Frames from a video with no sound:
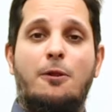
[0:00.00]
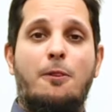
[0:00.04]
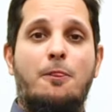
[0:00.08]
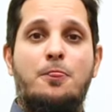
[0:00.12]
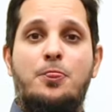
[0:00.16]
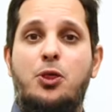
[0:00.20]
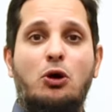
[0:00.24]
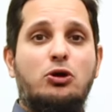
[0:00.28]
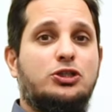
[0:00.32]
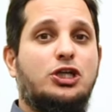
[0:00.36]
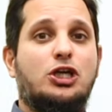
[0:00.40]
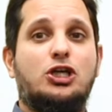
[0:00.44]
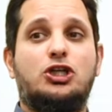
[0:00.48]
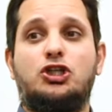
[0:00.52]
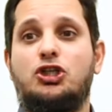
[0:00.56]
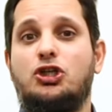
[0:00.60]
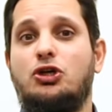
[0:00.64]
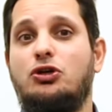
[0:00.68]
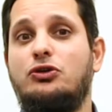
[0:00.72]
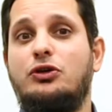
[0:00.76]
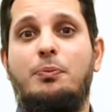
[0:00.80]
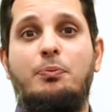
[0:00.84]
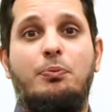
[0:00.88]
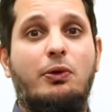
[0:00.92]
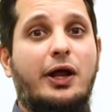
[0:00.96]
don't just
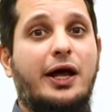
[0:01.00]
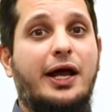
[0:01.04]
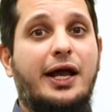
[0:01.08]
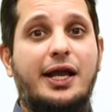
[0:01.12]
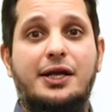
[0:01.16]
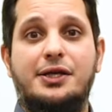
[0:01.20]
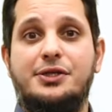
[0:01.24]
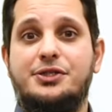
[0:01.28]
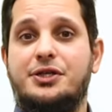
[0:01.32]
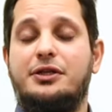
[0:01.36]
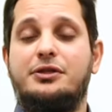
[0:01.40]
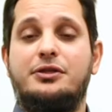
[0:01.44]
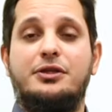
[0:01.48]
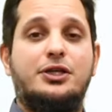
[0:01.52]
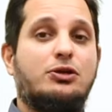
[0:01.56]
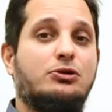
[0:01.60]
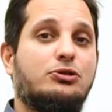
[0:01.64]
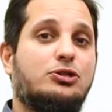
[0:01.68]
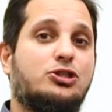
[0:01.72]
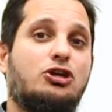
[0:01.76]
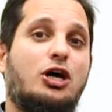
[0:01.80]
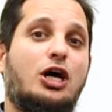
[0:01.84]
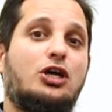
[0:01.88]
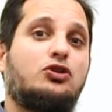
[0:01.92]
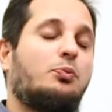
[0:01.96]
show the place and
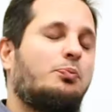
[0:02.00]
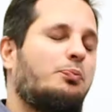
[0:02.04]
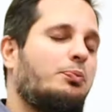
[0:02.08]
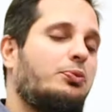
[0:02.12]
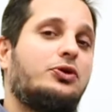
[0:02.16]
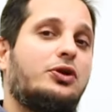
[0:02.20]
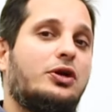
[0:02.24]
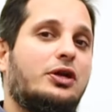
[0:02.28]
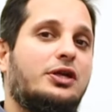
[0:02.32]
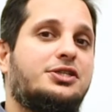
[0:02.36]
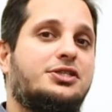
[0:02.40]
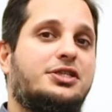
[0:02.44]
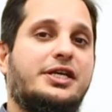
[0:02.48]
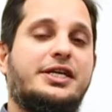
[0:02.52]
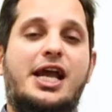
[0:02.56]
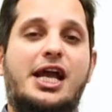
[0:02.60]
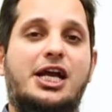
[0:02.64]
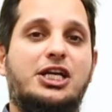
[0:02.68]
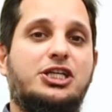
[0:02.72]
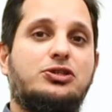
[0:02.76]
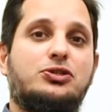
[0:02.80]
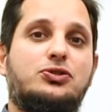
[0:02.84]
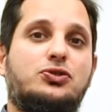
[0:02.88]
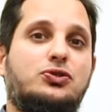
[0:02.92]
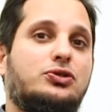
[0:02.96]
try to put a listing
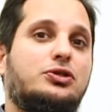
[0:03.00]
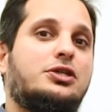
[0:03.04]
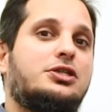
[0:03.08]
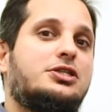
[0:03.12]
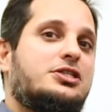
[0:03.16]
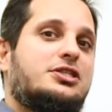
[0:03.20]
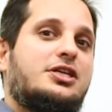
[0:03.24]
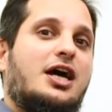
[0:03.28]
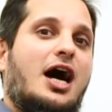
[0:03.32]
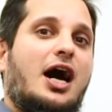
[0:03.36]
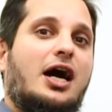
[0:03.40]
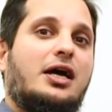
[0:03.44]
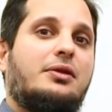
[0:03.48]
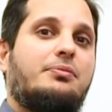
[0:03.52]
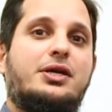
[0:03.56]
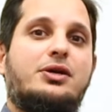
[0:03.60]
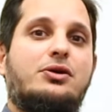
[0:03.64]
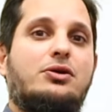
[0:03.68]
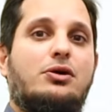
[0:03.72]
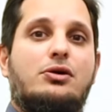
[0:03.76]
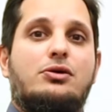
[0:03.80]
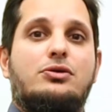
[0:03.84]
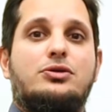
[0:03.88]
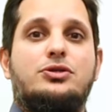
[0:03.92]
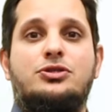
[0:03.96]
agent to the side
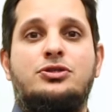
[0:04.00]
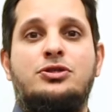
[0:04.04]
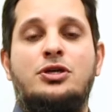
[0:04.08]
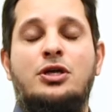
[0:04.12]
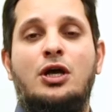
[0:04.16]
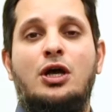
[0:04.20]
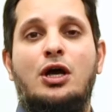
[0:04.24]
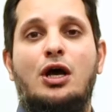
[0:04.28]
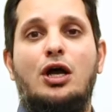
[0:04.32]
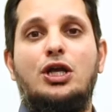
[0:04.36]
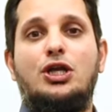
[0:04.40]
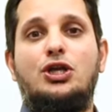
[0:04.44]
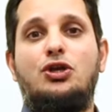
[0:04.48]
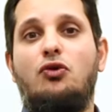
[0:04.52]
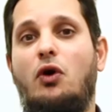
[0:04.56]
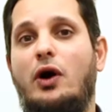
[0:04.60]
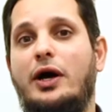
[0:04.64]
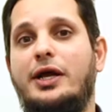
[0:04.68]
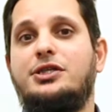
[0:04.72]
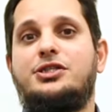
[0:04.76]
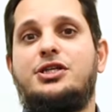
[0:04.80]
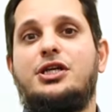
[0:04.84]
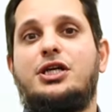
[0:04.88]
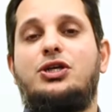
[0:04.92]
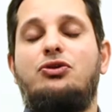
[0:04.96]
because you are
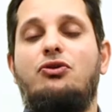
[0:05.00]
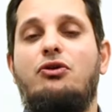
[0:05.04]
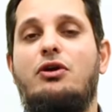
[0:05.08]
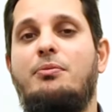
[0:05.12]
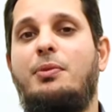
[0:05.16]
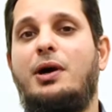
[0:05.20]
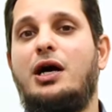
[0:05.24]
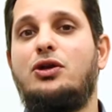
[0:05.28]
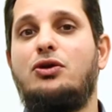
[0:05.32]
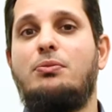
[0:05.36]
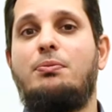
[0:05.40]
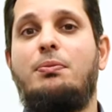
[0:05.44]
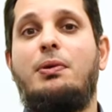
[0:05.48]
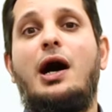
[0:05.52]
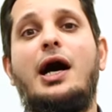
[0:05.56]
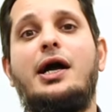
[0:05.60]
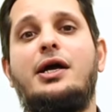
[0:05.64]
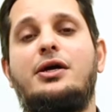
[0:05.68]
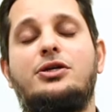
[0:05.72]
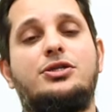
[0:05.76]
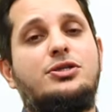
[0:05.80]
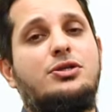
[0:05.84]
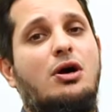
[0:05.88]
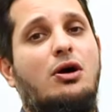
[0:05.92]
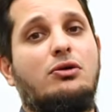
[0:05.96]
insecure about your
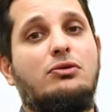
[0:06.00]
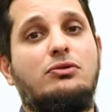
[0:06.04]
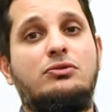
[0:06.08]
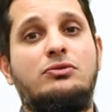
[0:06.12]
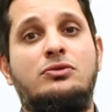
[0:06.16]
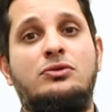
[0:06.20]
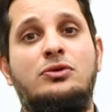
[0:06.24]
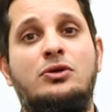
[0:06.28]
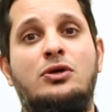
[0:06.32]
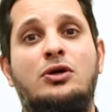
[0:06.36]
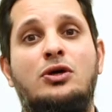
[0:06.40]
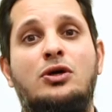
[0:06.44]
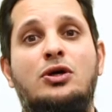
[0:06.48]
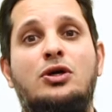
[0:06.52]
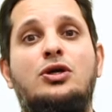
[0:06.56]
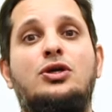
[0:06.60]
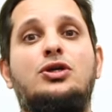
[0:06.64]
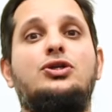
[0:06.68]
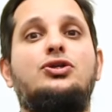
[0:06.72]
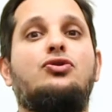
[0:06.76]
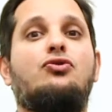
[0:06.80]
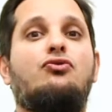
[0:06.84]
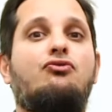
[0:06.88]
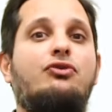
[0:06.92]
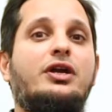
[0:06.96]
buyers. No,
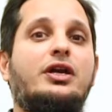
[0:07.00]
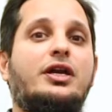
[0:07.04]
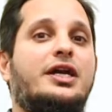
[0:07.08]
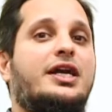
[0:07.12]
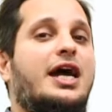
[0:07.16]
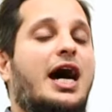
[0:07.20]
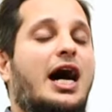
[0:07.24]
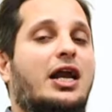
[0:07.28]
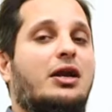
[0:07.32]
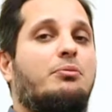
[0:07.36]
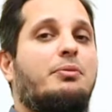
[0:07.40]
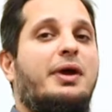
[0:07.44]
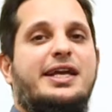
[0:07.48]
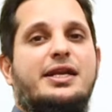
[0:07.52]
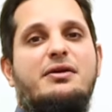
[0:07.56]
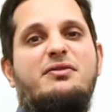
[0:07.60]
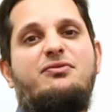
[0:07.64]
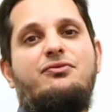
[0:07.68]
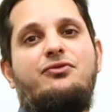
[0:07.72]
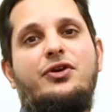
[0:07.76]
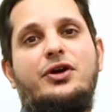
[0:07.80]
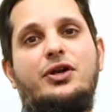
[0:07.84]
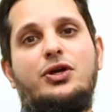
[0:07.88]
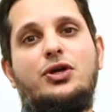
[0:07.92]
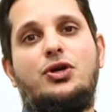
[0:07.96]
you really got to make them
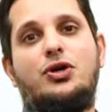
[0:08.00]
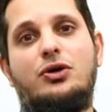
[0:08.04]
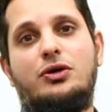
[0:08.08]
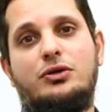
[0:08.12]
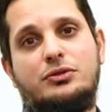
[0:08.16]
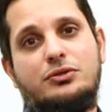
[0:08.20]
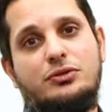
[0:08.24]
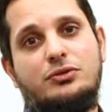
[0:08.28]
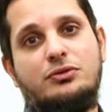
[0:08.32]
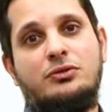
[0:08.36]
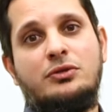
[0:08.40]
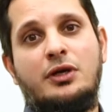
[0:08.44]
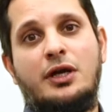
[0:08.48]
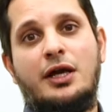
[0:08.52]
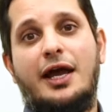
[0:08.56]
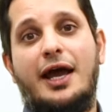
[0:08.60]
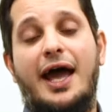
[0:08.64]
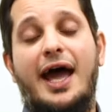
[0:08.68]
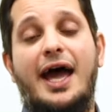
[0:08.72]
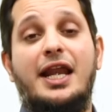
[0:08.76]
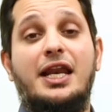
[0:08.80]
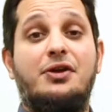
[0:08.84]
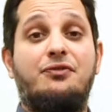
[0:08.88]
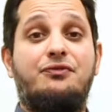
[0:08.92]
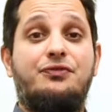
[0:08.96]
feel good.
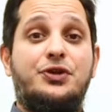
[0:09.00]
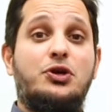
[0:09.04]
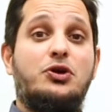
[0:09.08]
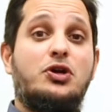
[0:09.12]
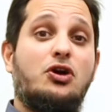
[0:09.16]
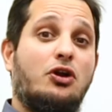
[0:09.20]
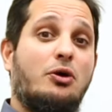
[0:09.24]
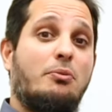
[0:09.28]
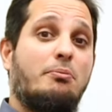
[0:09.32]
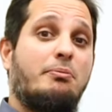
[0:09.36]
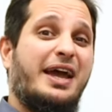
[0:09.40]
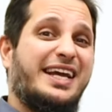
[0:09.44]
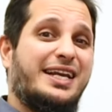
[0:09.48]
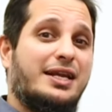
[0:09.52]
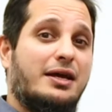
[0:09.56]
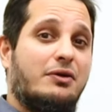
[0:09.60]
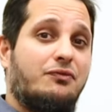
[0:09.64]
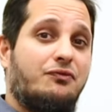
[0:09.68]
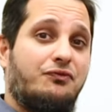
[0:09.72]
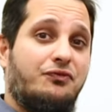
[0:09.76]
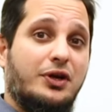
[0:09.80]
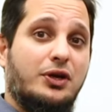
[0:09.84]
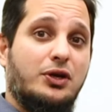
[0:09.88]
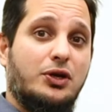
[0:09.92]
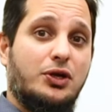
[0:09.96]
And if you're going to make them
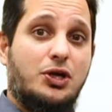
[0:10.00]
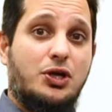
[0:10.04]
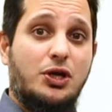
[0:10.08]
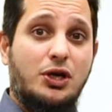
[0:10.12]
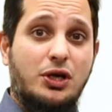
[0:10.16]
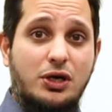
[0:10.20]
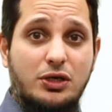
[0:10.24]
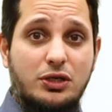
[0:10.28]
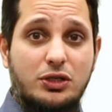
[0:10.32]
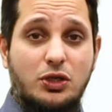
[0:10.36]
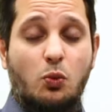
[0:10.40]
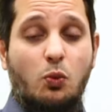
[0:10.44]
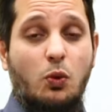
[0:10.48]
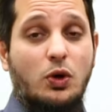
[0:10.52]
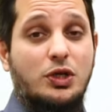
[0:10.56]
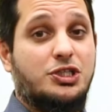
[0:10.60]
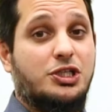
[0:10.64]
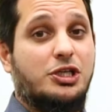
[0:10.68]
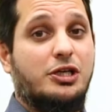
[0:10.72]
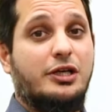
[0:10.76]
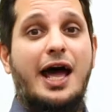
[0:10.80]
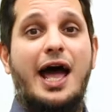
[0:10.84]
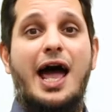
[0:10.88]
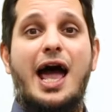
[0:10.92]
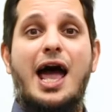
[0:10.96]
feel good, what's
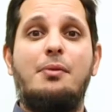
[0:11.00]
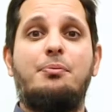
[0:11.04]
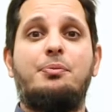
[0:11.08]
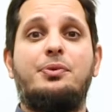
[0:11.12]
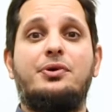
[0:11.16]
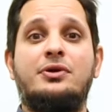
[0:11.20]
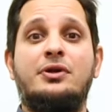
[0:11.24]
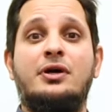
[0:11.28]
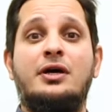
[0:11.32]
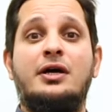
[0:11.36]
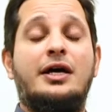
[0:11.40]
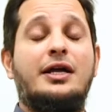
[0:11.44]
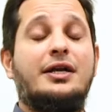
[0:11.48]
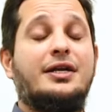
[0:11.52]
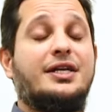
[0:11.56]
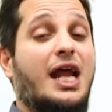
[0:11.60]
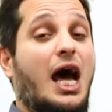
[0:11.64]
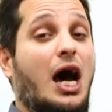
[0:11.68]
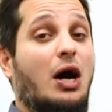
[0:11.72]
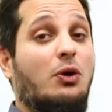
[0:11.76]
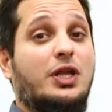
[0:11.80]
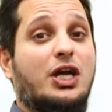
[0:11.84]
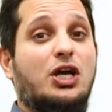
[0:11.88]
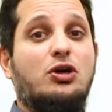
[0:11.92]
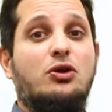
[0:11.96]
going to happen?
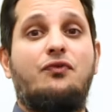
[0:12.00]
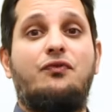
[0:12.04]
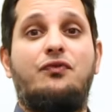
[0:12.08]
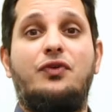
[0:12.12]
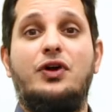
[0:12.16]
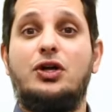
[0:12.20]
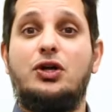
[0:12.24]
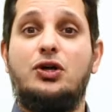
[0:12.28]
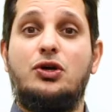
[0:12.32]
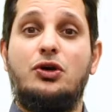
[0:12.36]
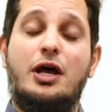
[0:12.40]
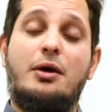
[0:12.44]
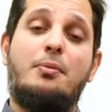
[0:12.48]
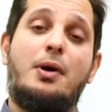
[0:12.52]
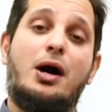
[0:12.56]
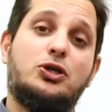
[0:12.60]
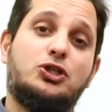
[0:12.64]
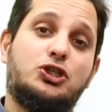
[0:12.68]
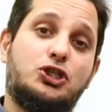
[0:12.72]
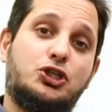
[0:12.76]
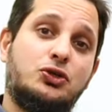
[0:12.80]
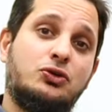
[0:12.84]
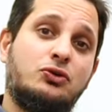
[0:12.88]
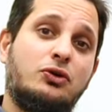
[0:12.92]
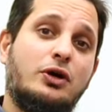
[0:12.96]
Now they're going to feel good
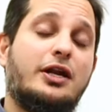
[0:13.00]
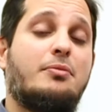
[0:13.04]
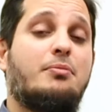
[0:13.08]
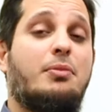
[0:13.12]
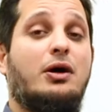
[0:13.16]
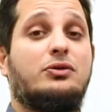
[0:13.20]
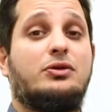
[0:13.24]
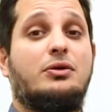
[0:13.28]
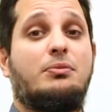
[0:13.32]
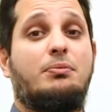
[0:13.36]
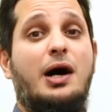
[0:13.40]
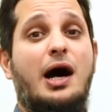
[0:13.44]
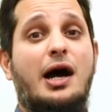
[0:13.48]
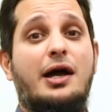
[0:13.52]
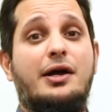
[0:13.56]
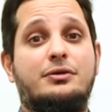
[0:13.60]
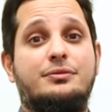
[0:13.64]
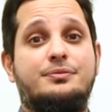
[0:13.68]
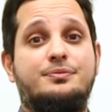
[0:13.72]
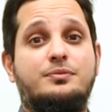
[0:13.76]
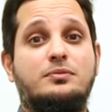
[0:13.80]
about you and about the buyer.